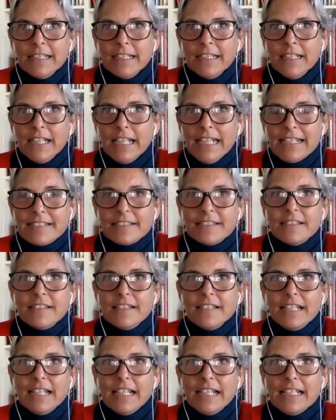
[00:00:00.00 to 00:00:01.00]
it's
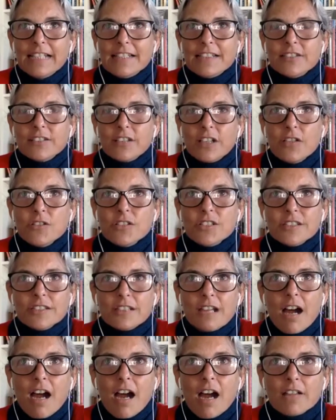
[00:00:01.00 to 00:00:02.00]
so
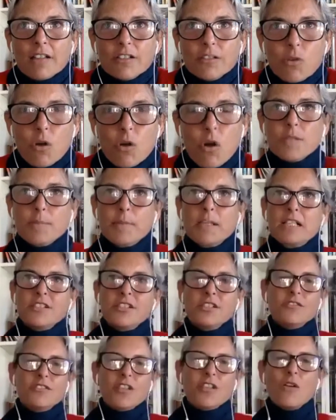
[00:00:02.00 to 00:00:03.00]
stark to watch, because
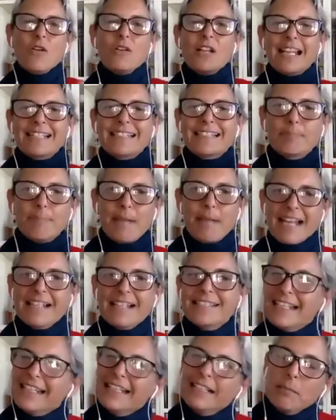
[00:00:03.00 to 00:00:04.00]
you don't expect
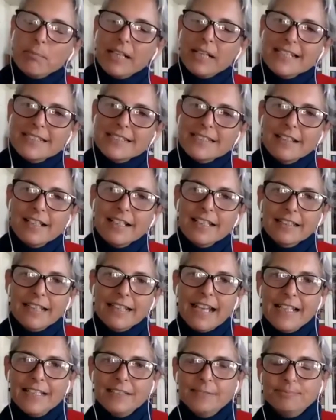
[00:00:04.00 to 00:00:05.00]
it in a place like
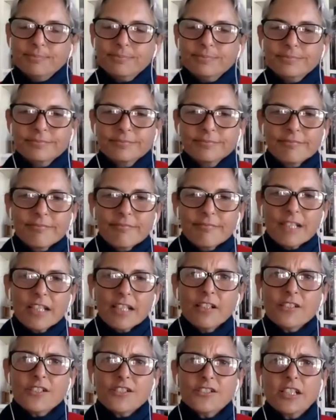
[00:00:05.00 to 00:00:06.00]
that.
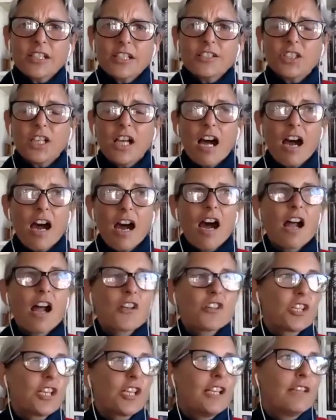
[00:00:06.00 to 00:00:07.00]
It's such a harsh
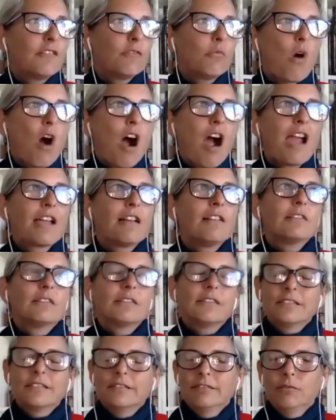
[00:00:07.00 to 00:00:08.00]
and wild
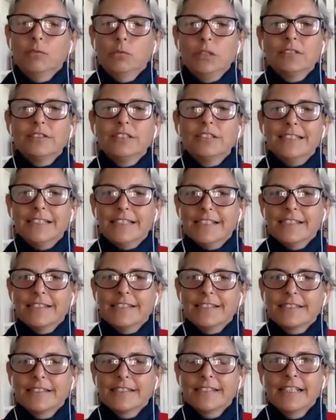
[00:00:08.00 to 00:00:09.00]

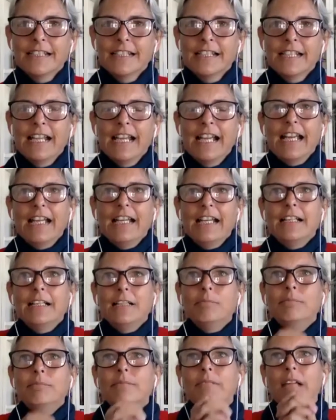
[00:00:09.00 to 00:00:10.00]
wilderness, and